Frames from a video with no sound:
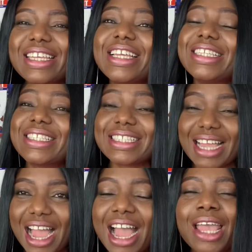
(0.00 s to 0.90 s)
it's
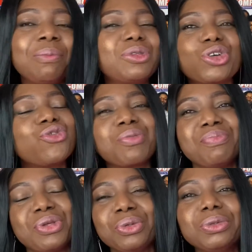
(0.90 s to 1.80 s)
time to
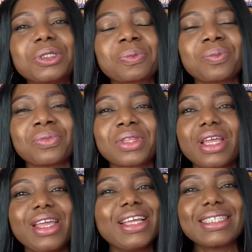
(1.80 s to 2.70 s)
rebuild.
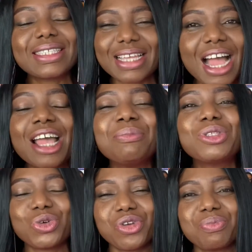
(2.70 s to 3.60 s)
It's time to
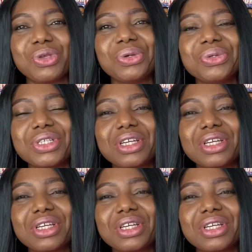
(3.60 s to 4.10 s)
rebuild.